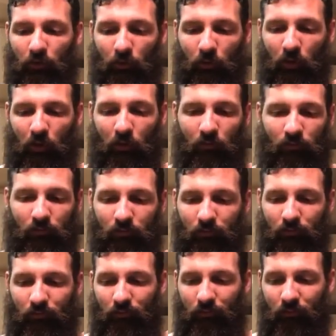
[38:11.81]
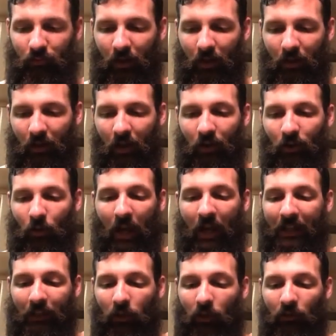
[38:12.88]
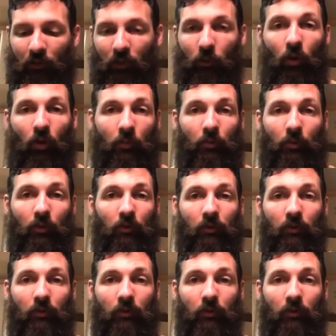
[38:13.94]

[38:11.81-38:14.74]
to I don't know any gloves that are waterproof.